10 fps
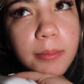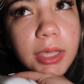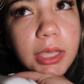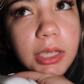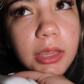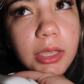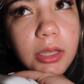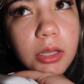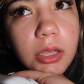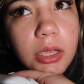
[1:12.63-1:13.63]
Me,
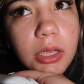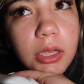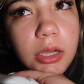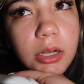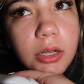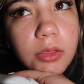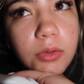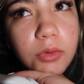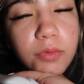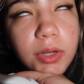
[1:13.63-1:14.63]
Kaylee, and, and
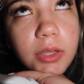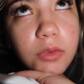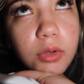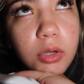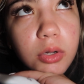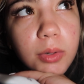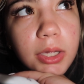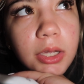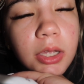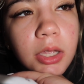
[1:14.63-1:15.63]
those friends are
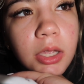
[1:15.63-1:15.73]
going